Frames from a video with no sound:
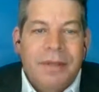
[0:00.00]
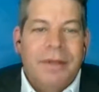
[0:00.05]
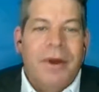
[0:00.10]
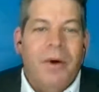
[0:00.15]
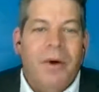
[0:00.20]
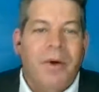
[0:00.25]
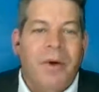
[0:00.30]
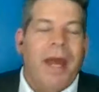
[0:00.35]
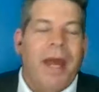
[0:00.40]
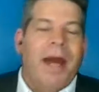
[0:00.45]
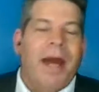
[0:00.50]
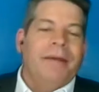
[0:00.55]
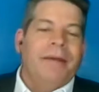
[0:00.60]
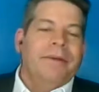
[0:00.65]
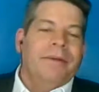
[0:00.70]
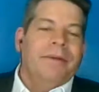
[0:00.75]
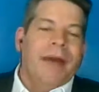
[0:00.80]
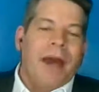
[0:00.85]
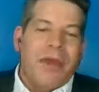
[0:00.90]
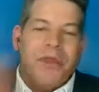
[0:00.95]
Okay,
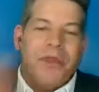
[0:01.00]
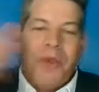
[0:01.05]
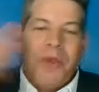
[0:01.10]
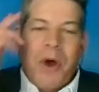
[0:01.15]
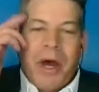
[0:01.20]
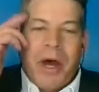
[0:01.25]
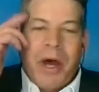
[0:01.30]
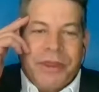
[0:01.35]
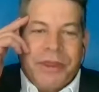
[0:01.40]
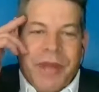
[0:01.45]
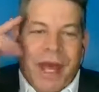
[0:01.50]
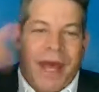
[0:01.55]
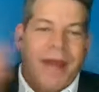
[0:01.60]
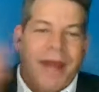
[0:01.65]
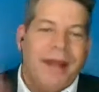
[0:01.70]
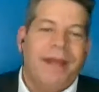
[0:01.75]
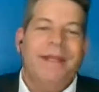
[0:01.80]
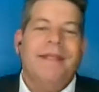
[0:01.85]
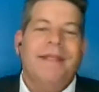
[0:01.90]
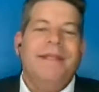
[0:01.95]
I thought that.
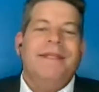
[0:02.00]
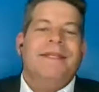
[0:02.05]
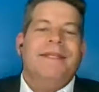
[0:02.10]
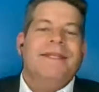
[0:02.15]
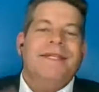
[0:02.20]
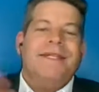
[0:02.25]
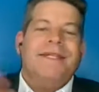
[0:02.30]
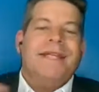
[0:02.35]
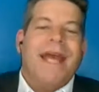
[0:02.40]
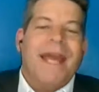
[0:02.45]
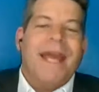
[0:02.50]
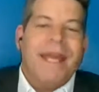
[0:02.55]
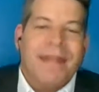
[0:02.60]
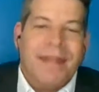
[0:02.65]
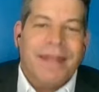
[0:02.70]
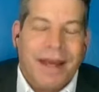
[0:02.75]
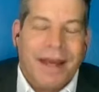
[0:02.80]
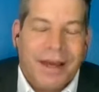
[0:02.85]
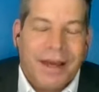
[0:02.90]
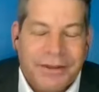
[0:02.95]
I didn't say
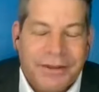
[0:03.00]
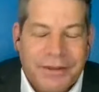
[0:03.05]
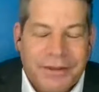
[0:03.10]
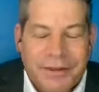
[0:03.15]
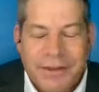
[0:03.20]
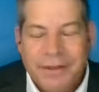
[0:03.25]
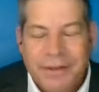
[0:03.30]
that.